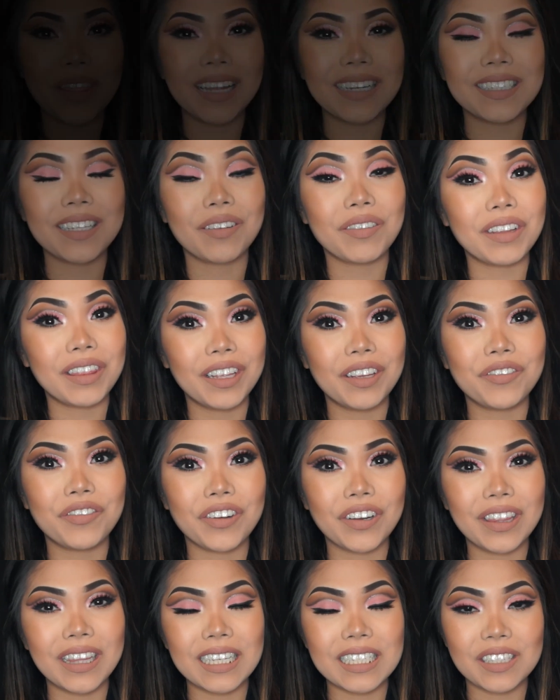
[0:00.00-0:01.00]
that is everything
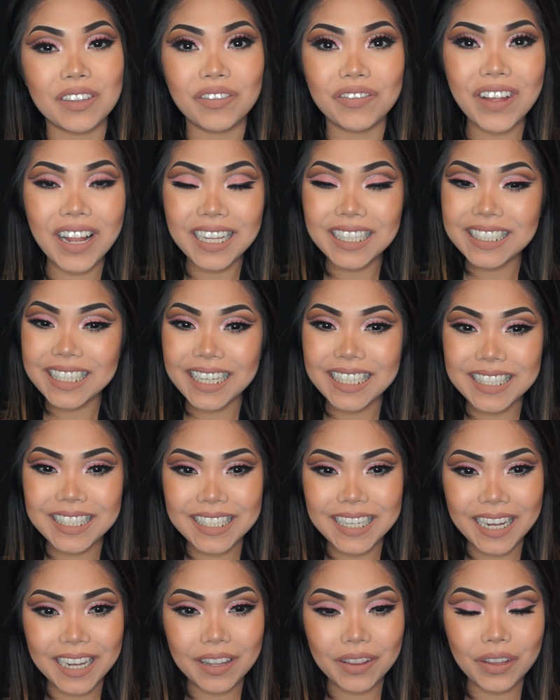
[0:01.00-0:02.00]
for this Valentine's
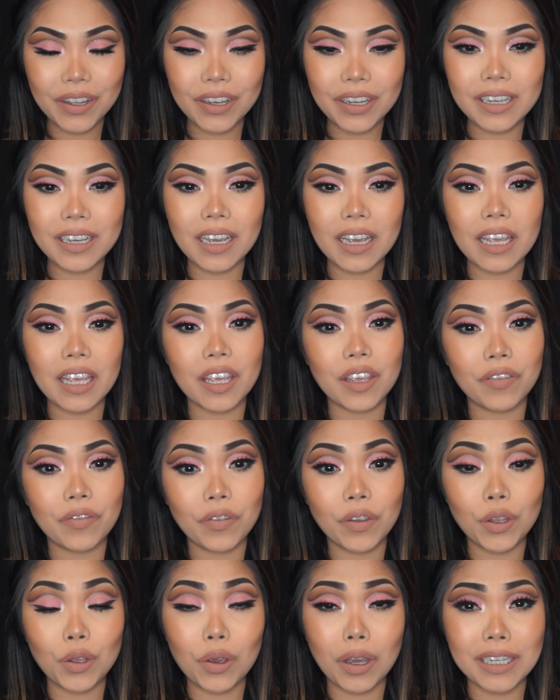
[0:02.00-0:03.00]
Day look.
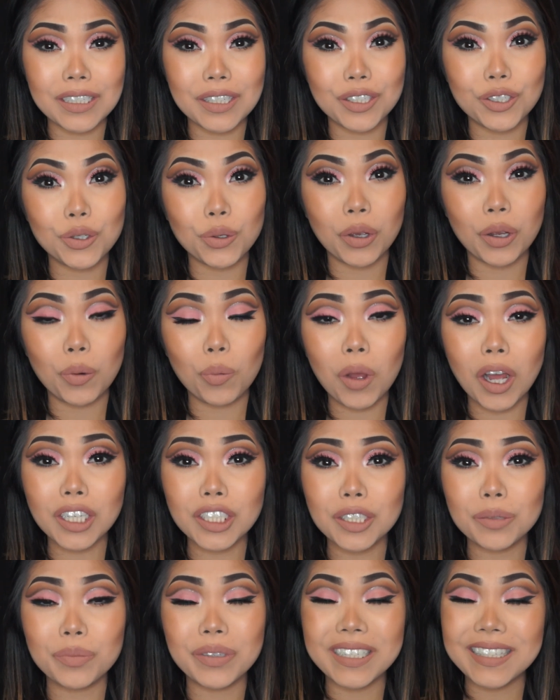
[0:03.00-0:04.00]
If you guys enjoyed
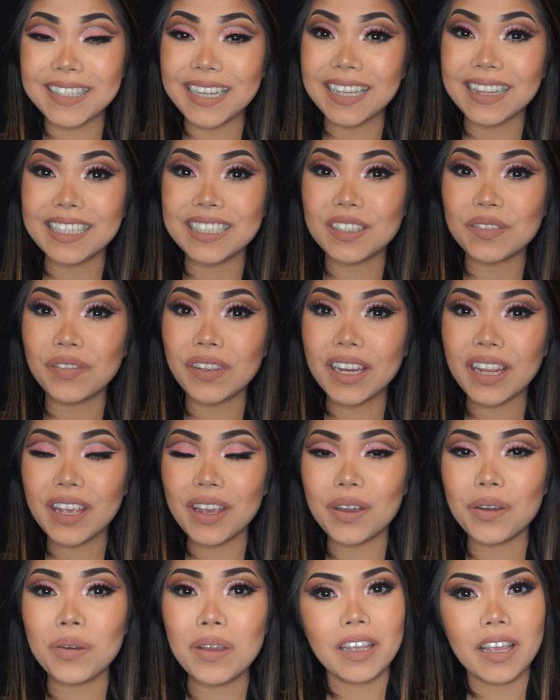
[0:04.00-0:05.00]
watching, please like this
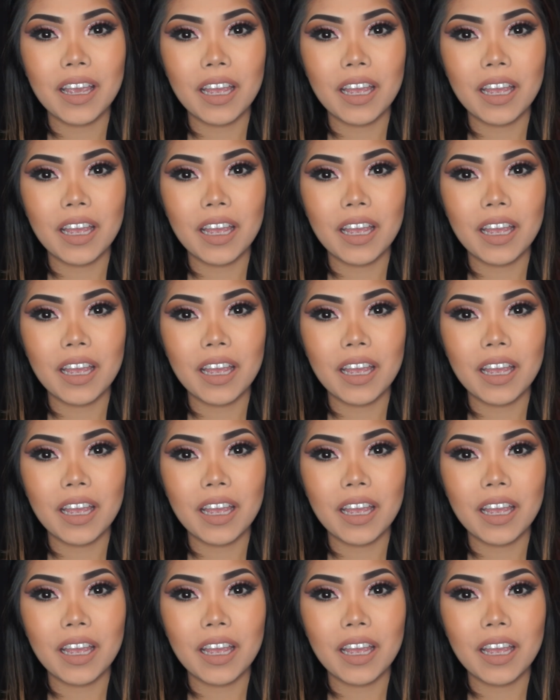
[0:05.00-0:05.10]
video.